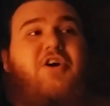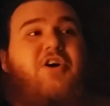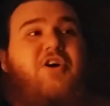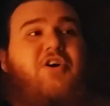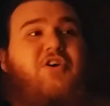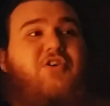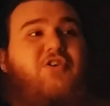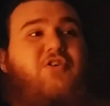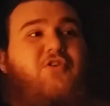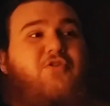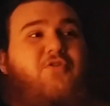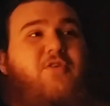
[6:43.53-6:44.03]

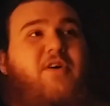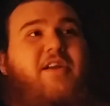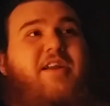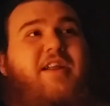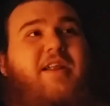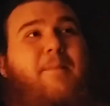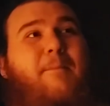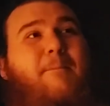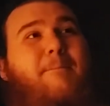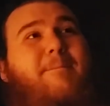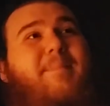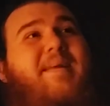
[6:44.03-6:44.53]
you are in
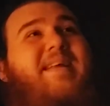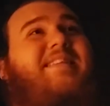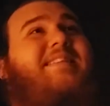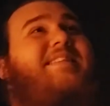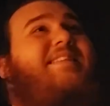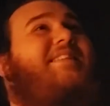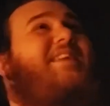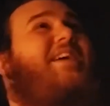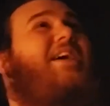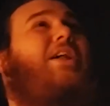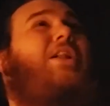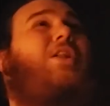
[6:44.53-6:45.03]
a
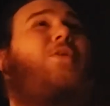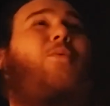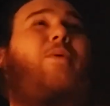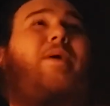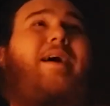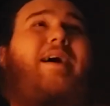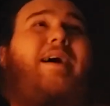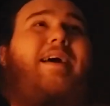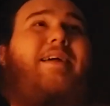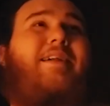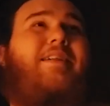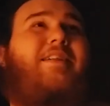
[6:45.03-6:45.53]
mystical
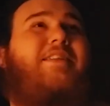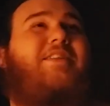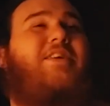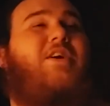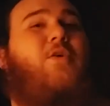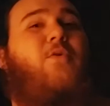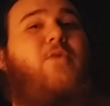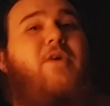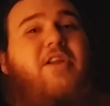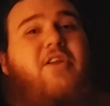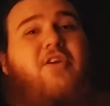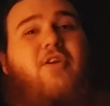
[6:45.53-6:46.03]
world
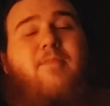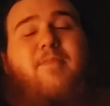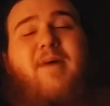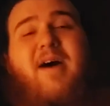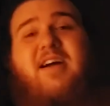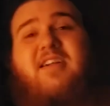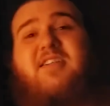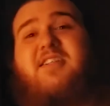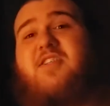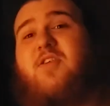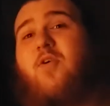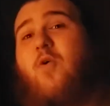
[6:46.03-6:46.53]
where you're
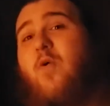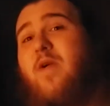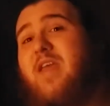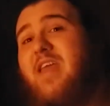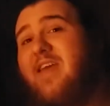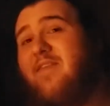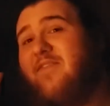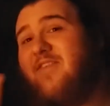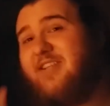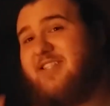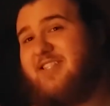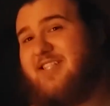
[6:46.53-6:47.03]
part of the
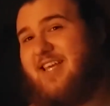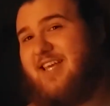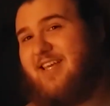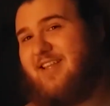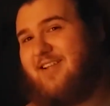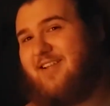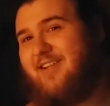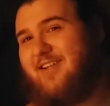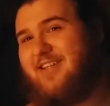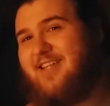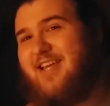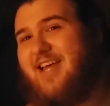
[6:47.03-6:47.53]
Weavers
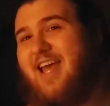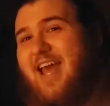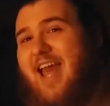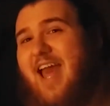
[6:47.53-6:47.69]
Guild,